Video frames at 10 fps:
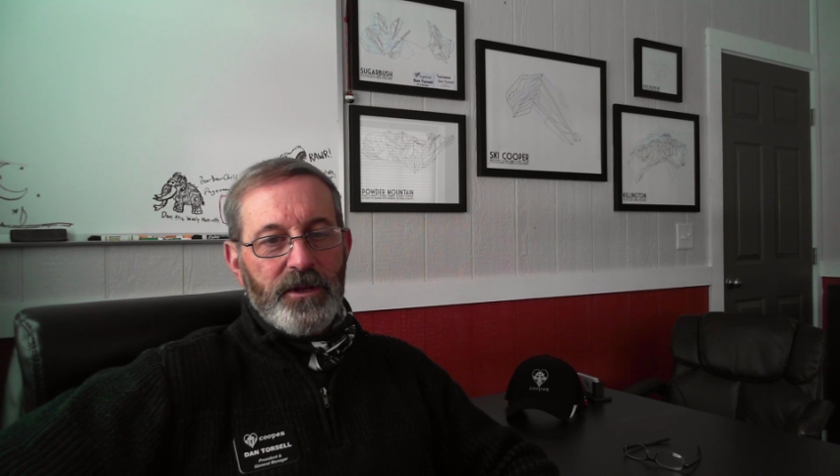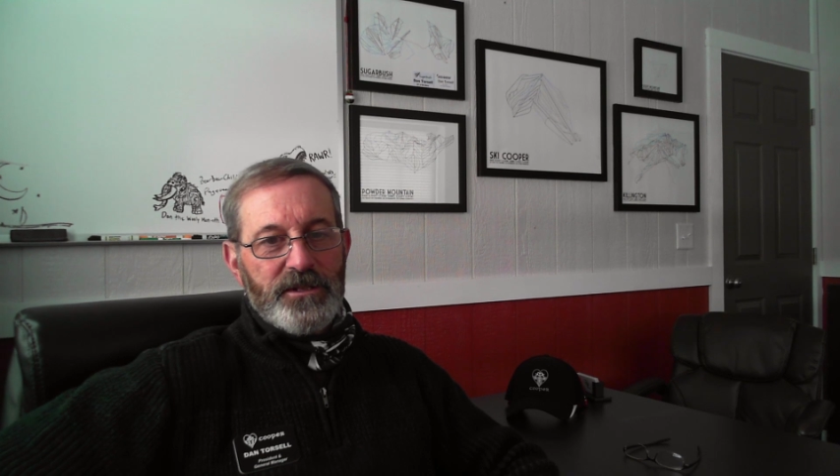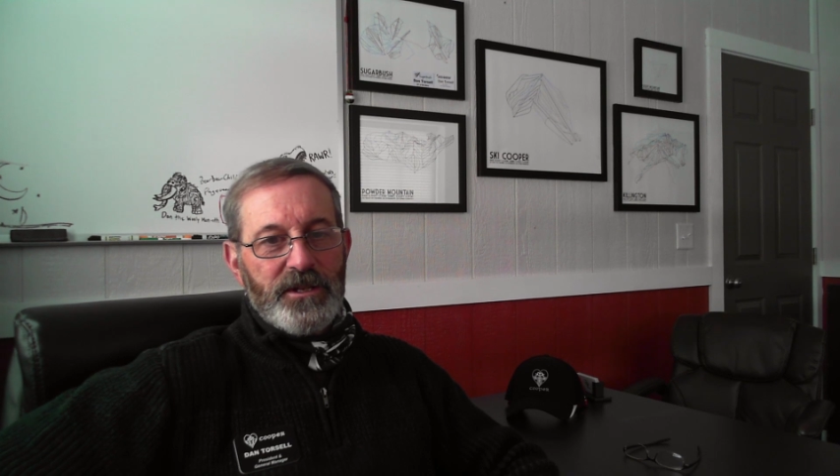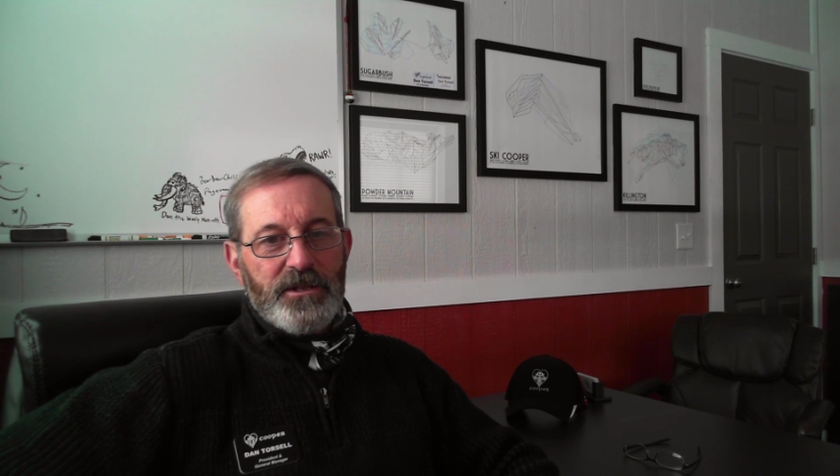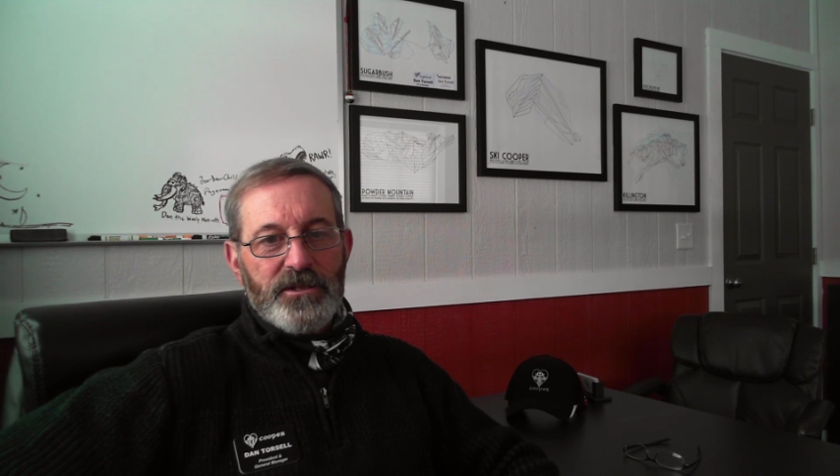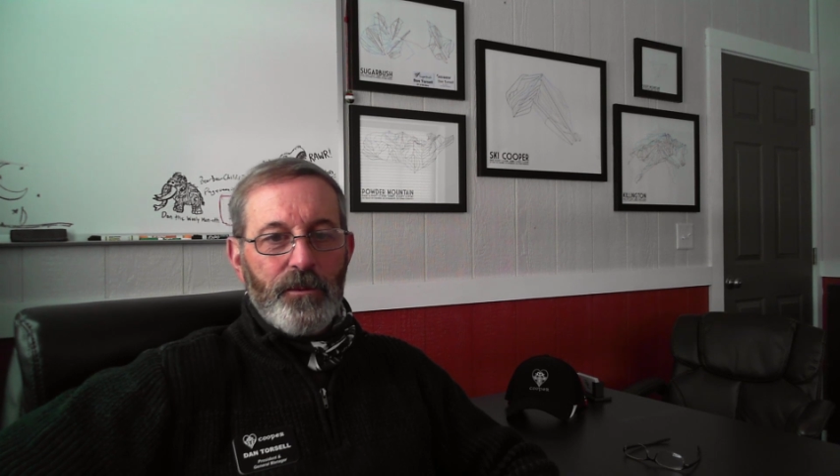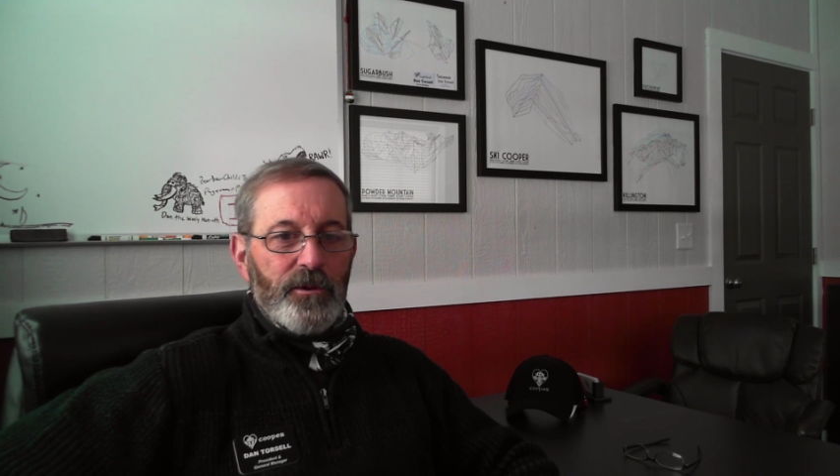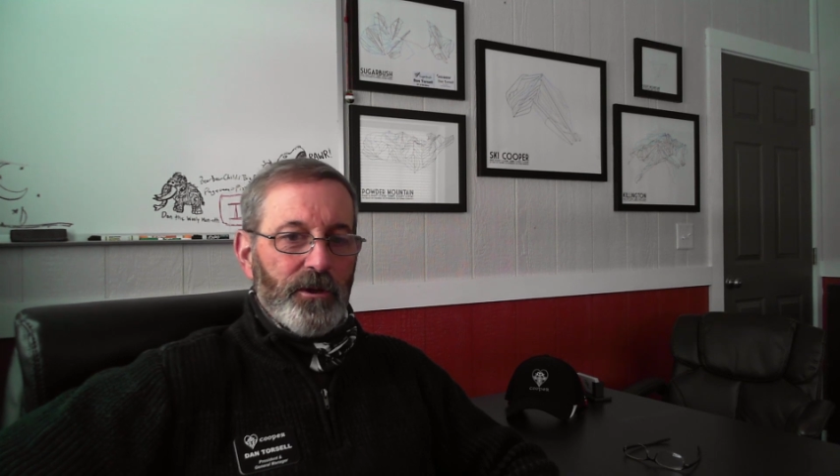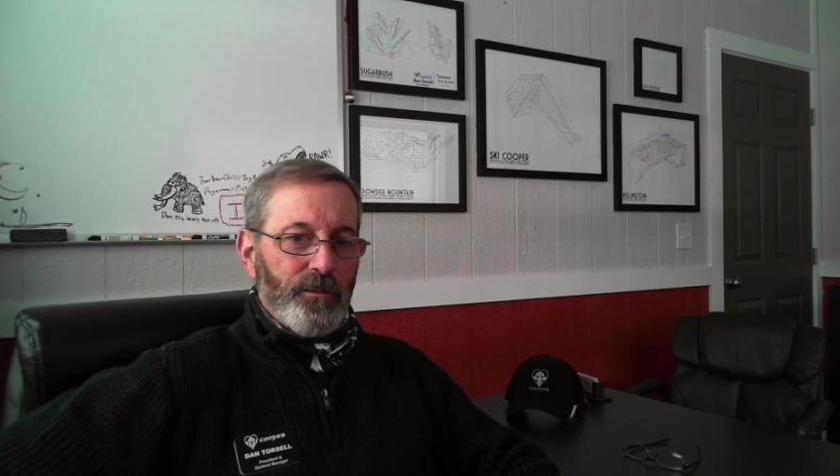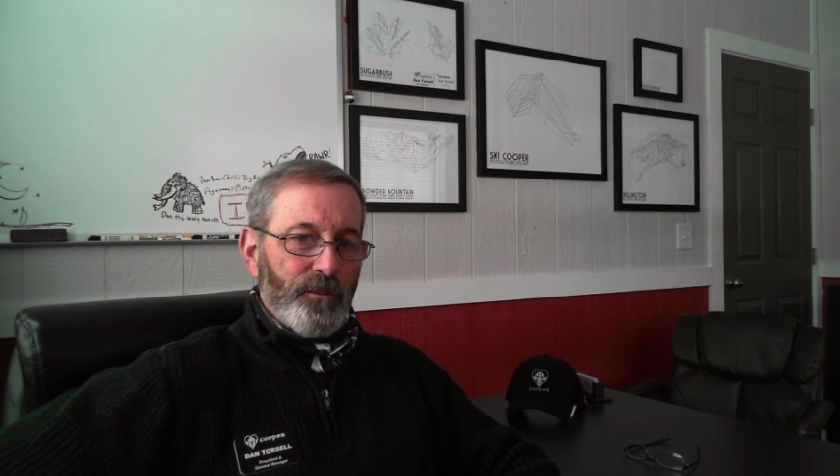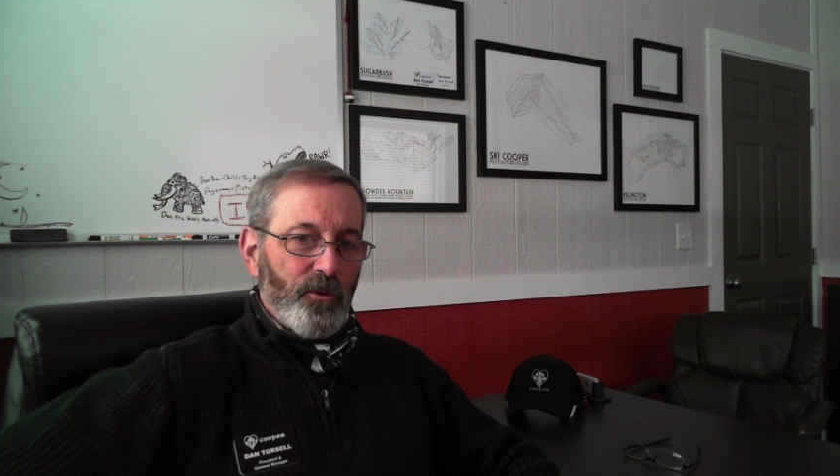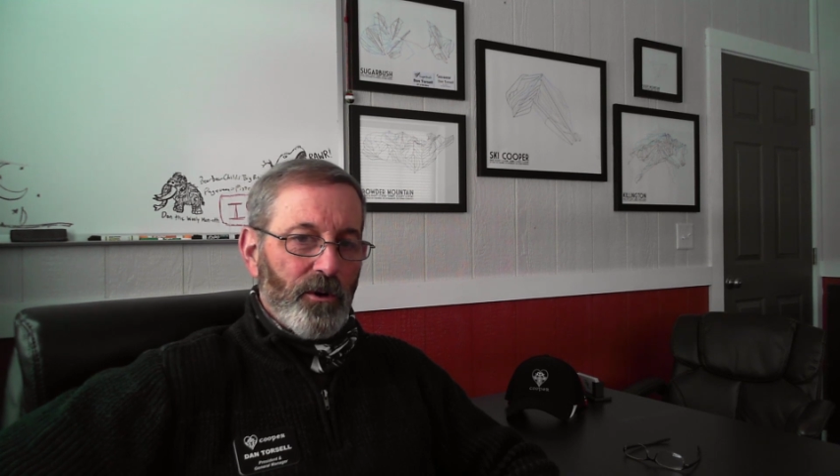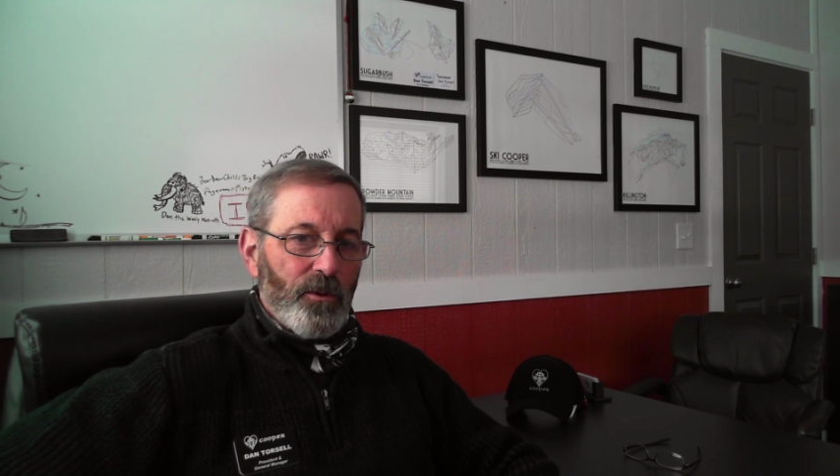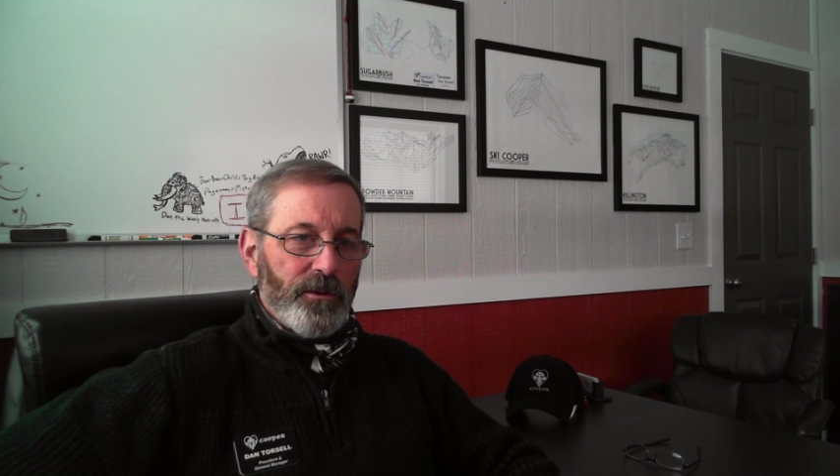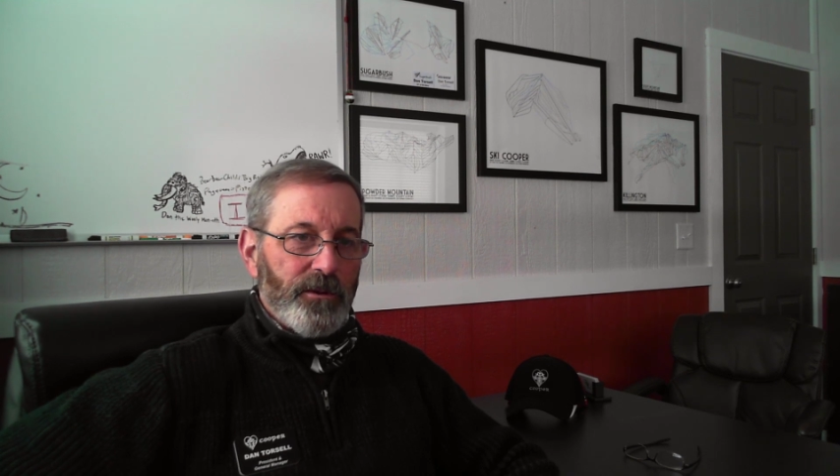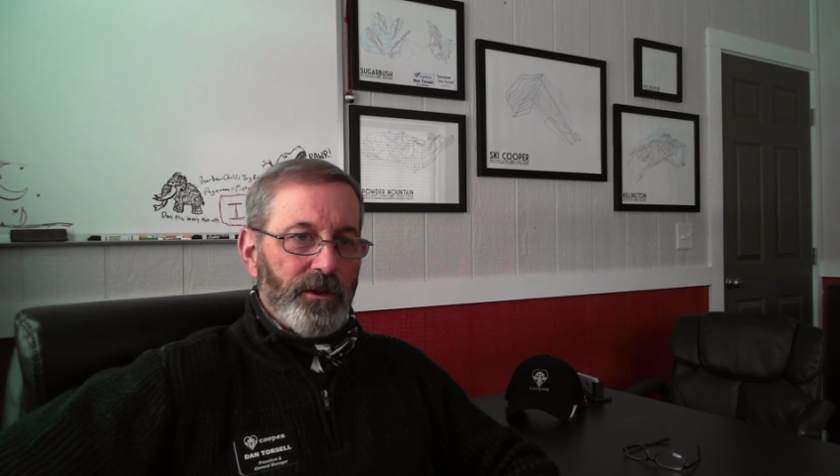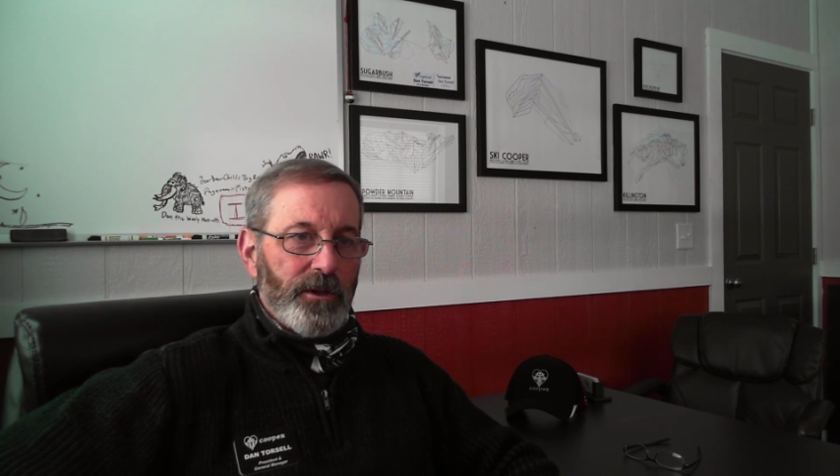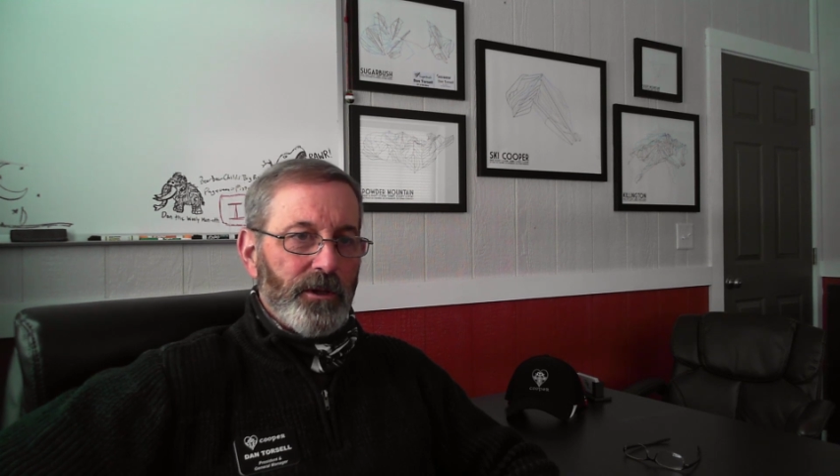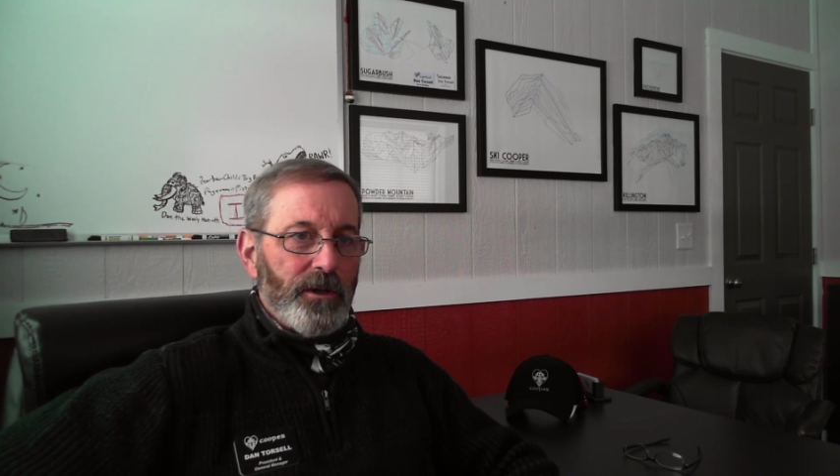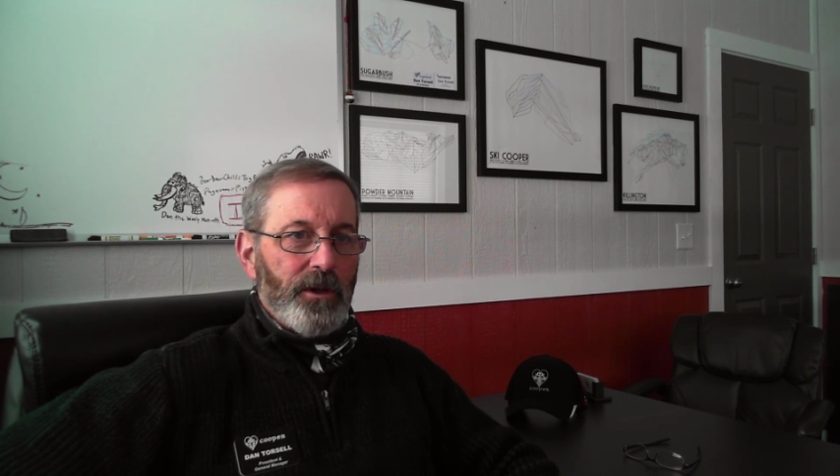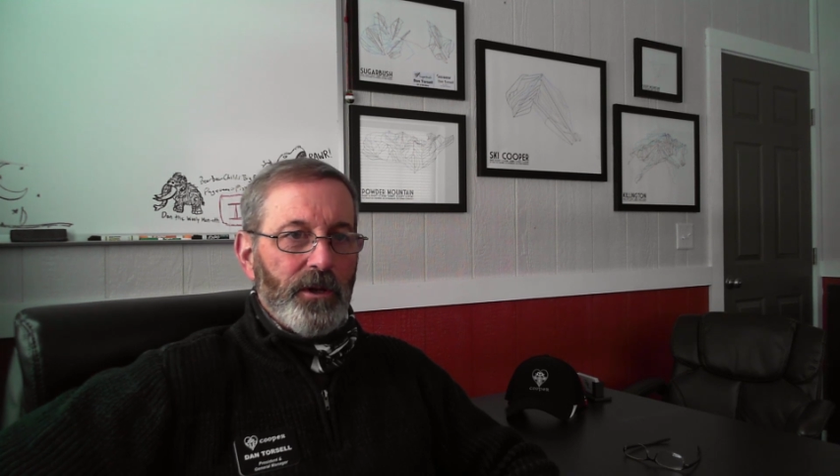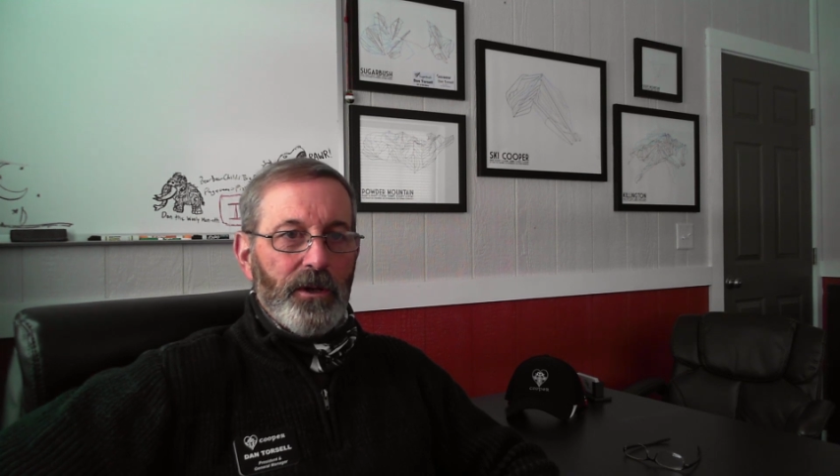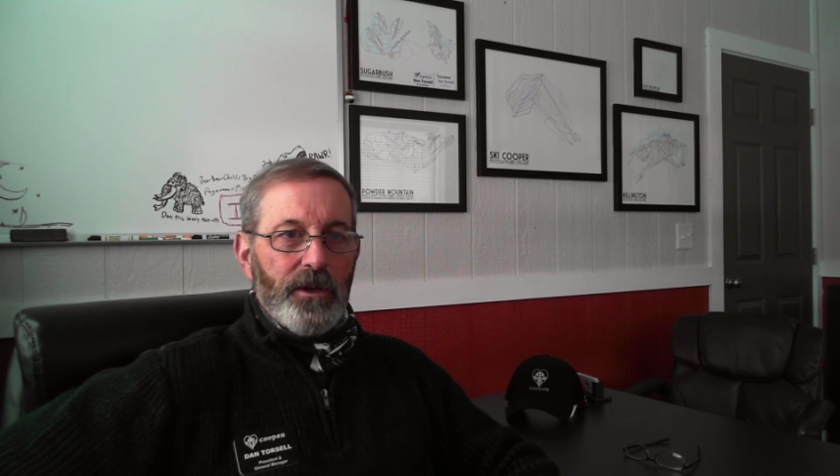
things ease up a little bit more with the